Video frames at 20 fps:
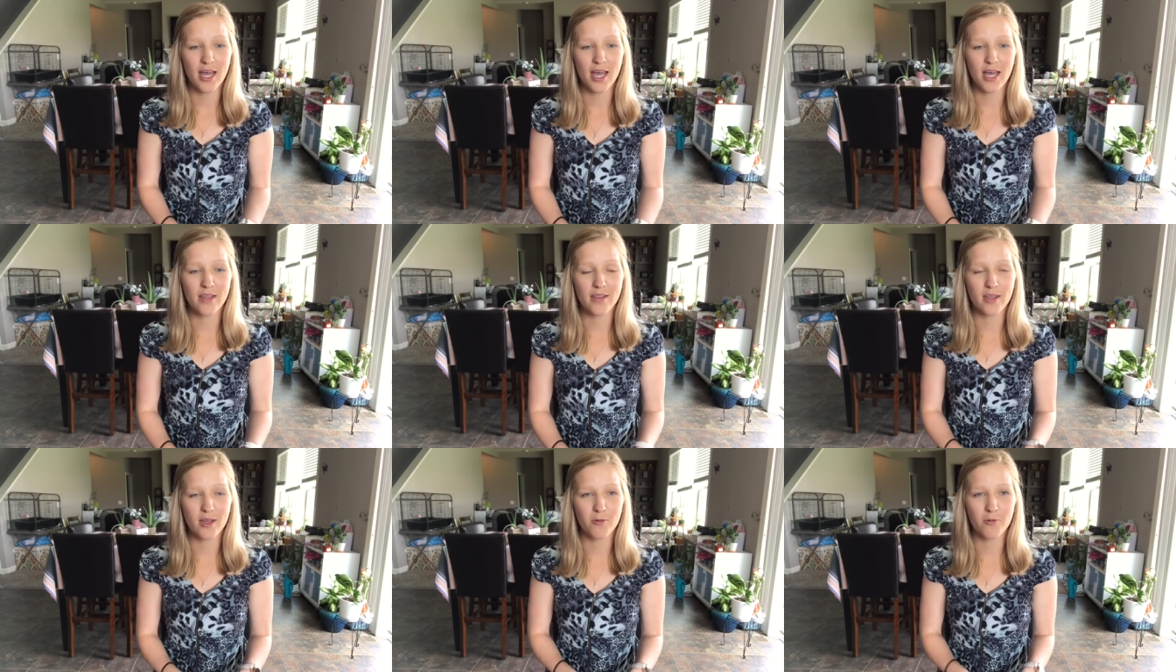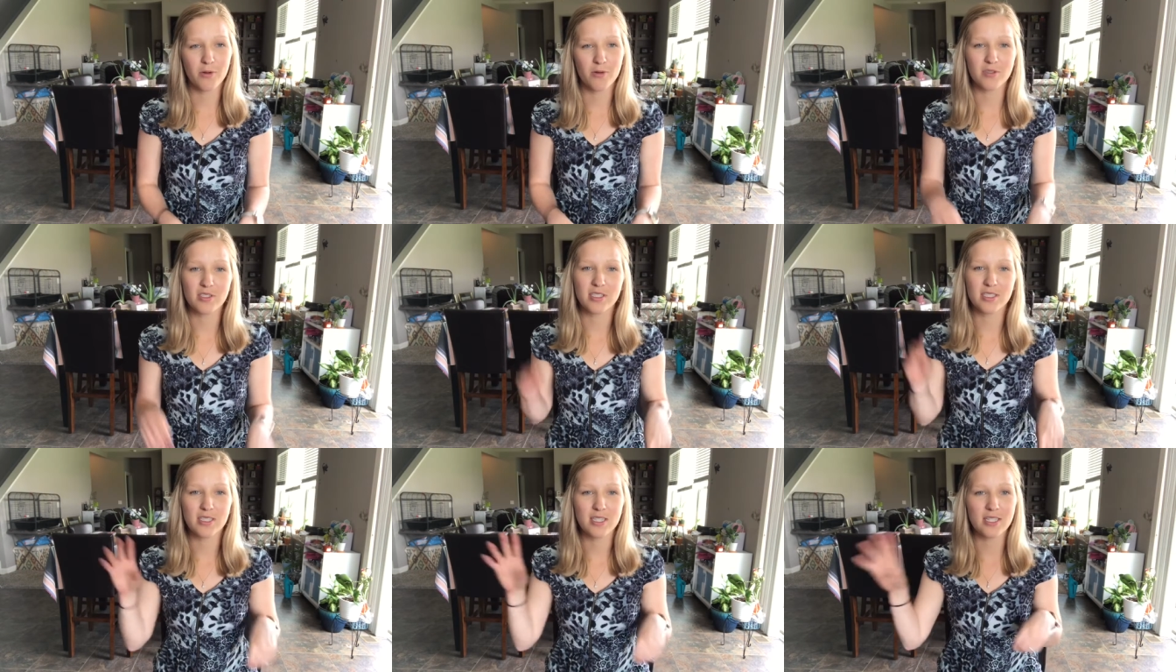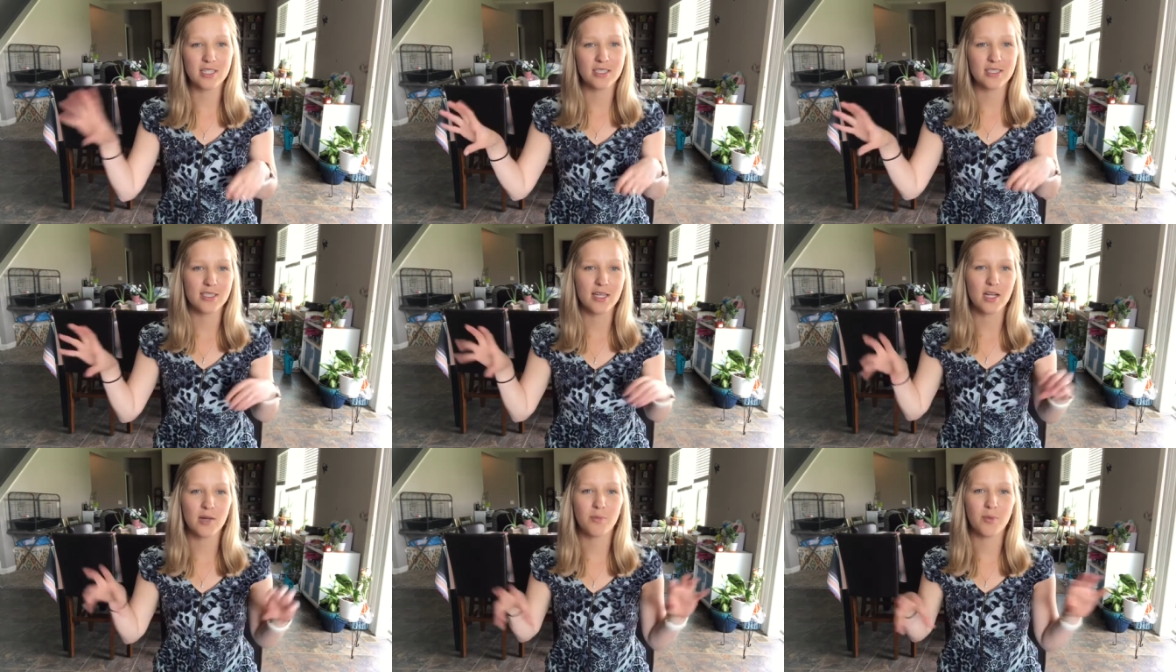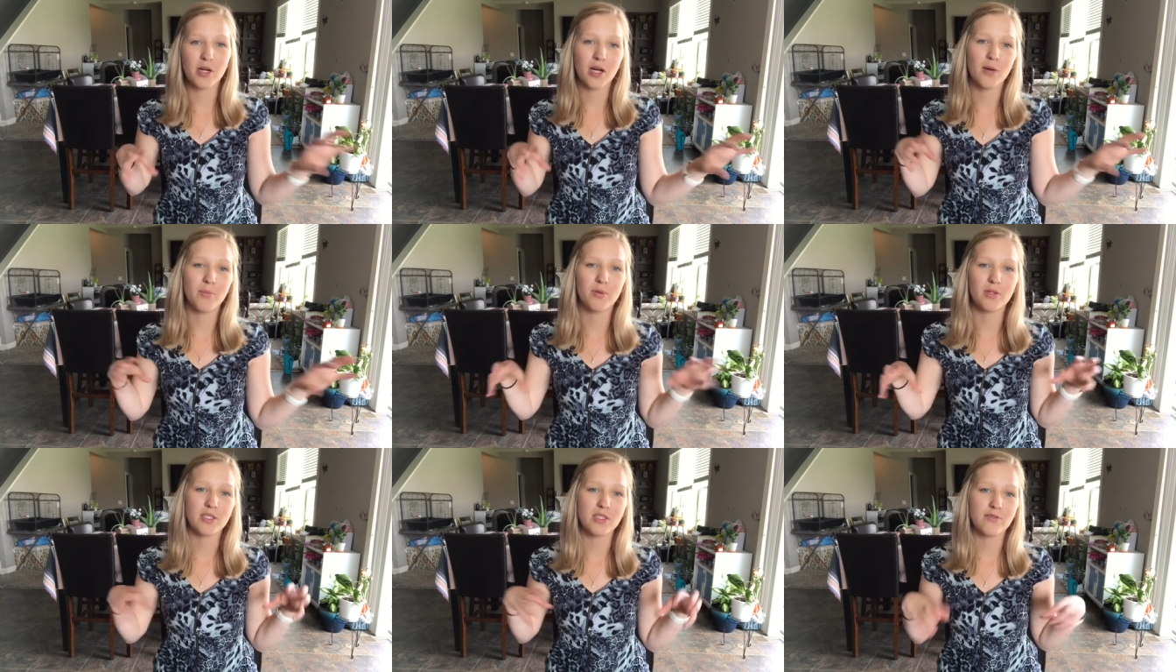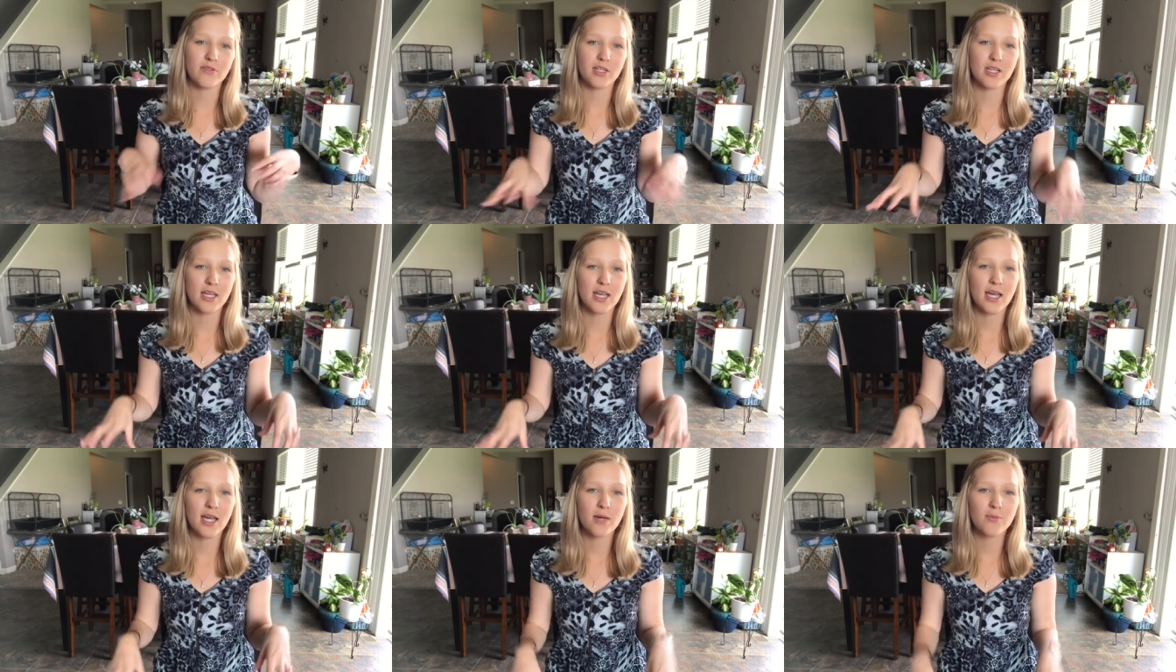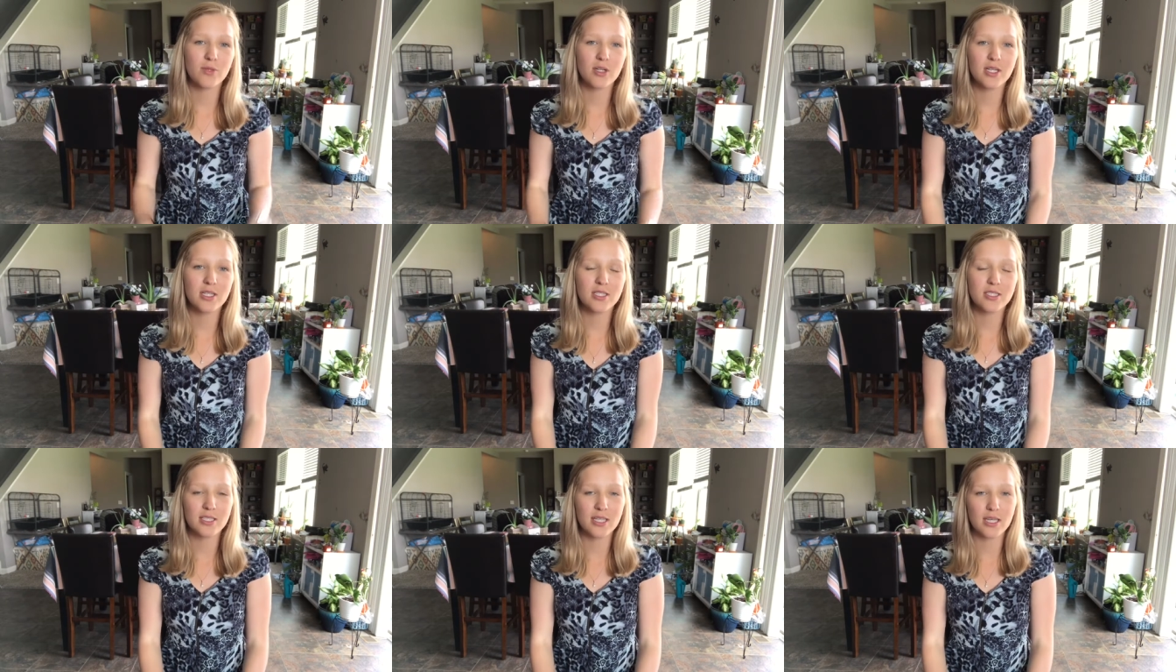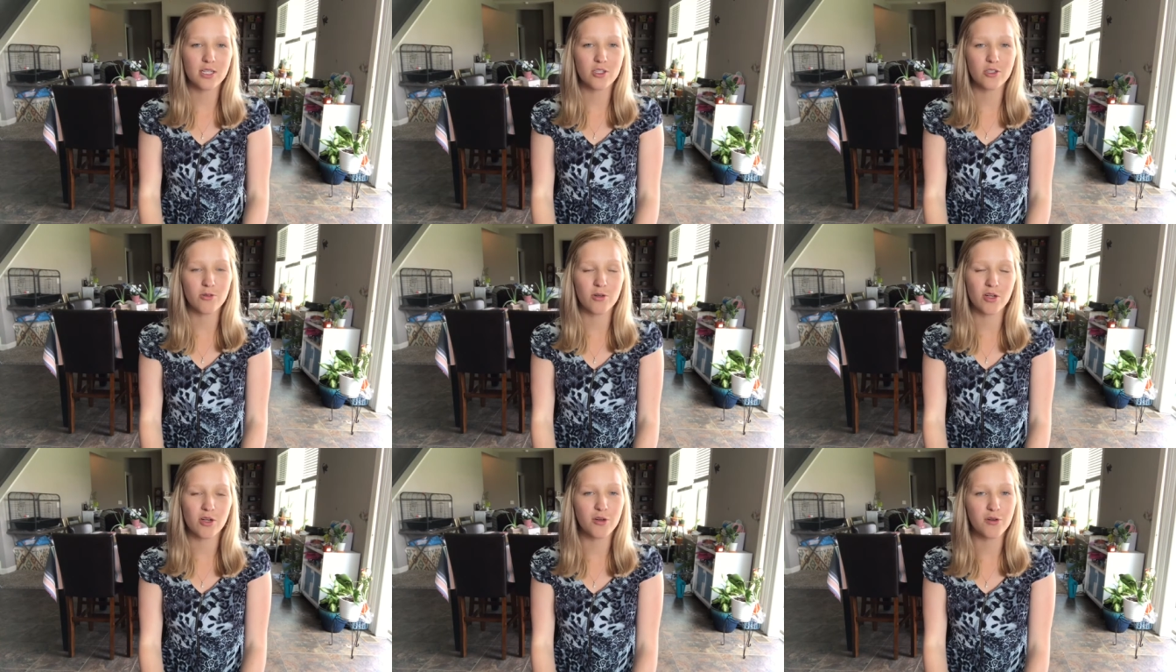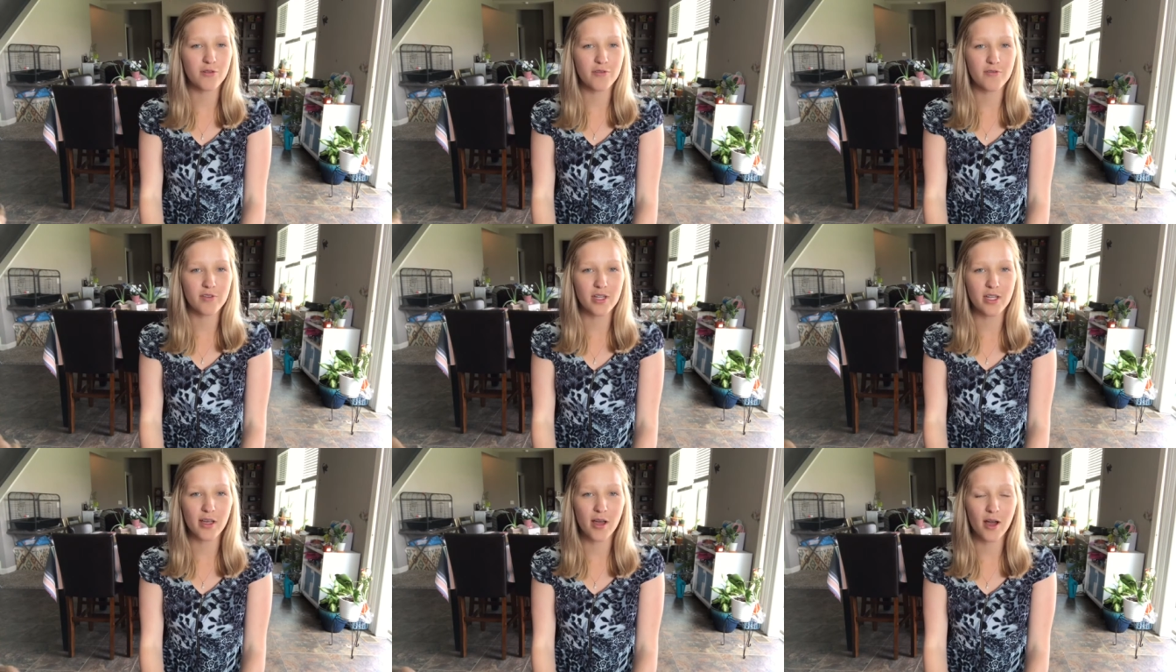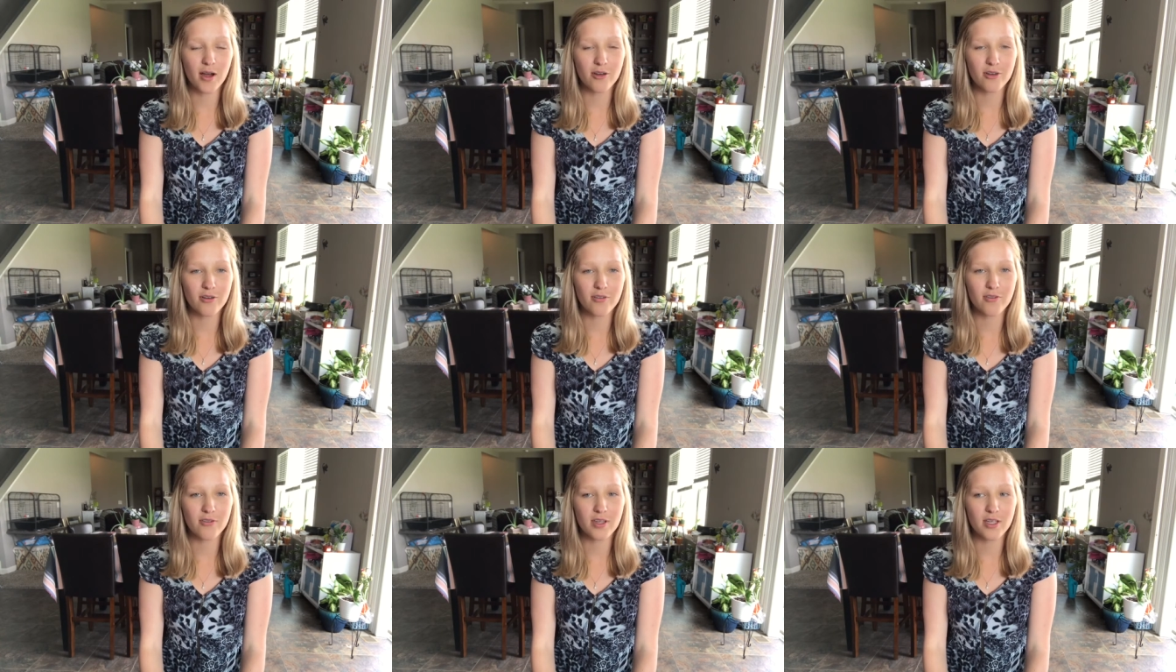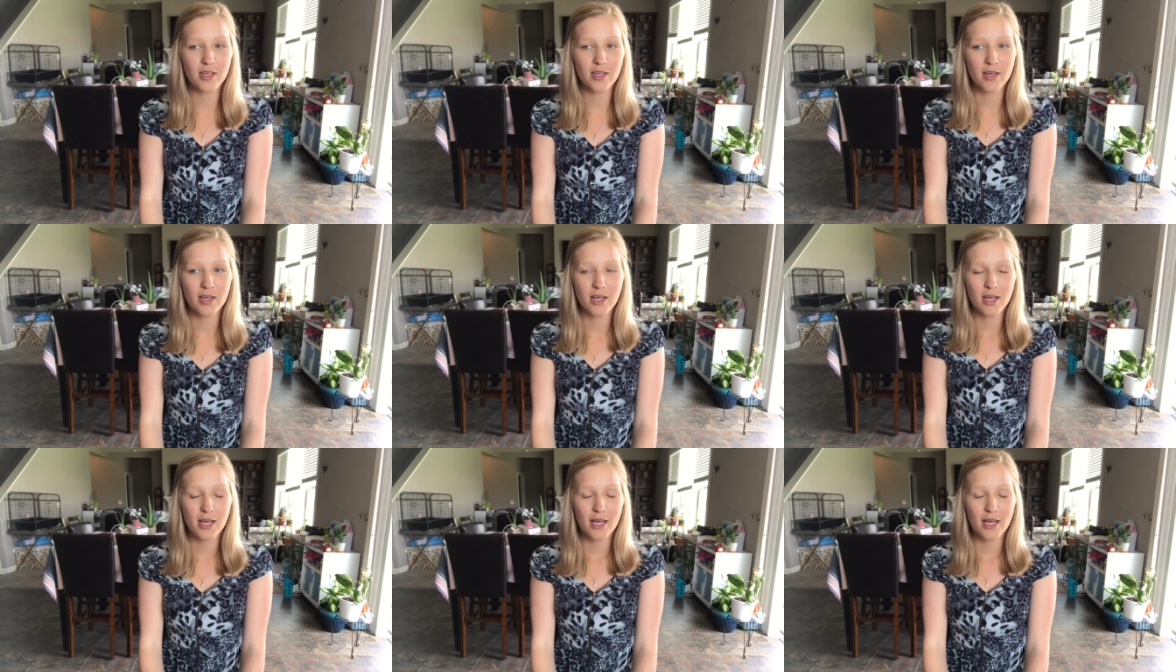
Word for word: and then we were just going to set up a couple different cameras and do our own videography.